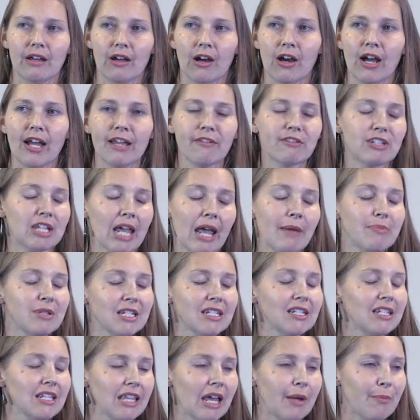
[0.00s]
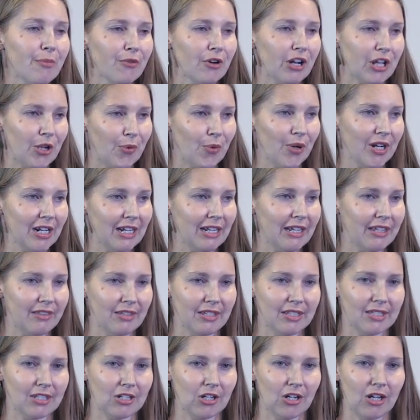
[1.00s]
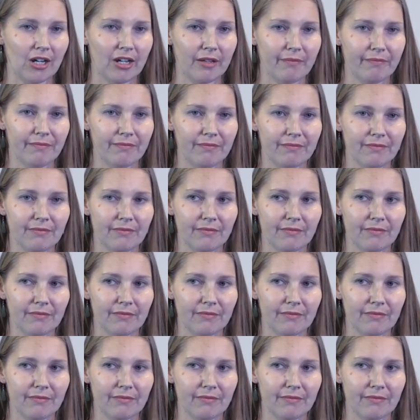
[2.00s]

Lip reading: I tapped into that pretty quickly this time.